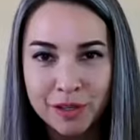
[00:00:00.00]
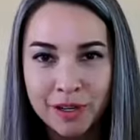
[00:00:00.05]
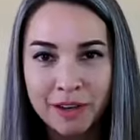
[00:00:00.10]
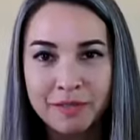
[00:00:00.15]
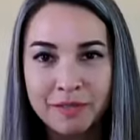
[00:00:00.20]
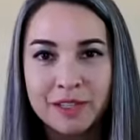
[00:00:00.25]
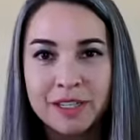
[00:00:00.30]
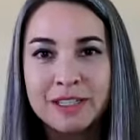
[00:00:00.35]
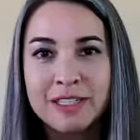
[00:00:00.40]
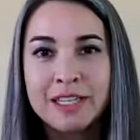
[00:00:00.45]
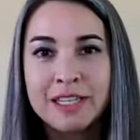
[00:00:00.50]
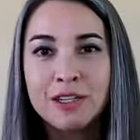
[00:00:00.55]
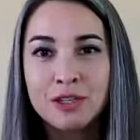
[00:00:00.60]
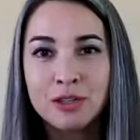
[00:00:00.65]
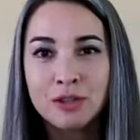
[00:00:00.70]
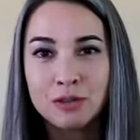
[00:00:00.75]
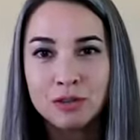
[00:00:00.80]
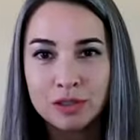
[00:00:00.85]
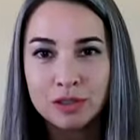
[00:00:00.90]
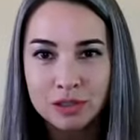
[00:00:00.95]
that I've
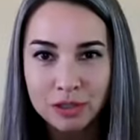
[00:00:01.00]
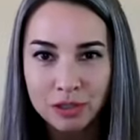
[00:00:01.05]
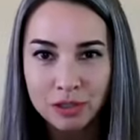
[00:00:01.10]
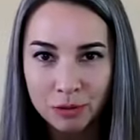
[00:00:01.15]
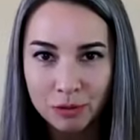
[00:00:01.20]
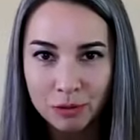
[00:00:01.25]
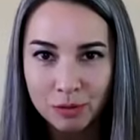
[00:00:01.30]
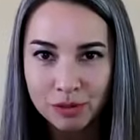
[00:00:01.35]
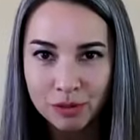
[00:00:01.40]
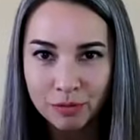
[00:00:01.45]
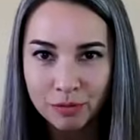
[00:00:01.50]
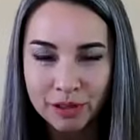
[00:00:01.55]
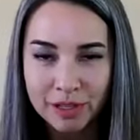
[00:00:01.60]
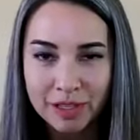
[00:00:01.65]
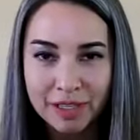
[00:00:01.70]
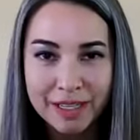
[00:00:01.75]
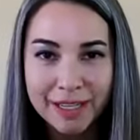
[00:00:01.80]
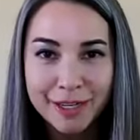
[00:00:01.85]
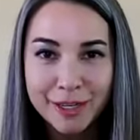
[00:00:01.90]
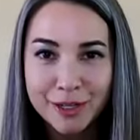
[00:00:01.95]
continued to use over
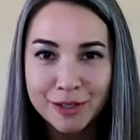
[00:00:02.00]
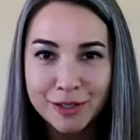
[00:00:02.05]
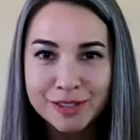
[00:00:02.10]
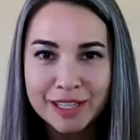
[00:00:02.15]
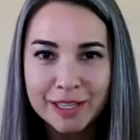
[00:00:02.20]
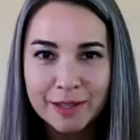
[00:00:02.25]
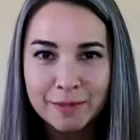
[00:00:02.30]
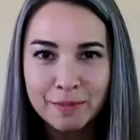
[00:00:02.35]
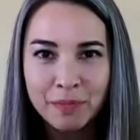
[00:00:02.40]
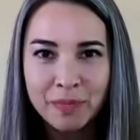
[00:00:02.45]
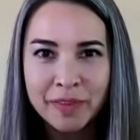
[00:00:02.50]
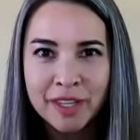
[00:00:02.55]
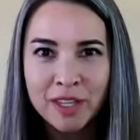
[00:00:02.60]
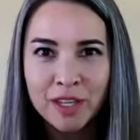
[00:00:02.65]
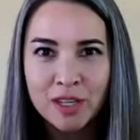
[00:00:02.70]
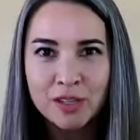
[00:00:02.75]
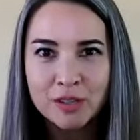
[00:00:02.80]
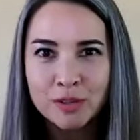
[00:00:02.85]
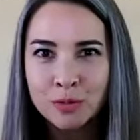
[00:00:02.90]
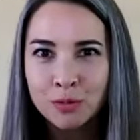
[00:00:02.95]
the years
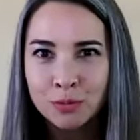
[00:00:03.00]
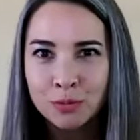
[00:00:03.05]
is